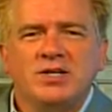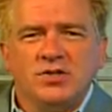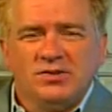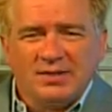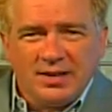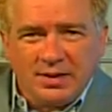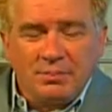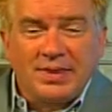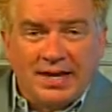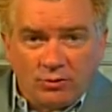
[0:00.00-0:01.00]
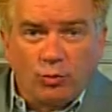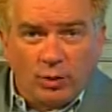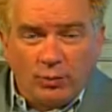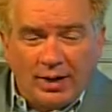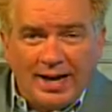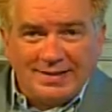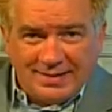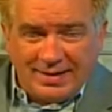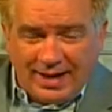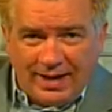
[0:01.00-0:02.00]
just said that, but that's where we're at
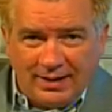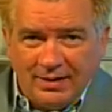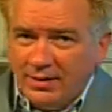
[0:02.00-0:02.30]
today.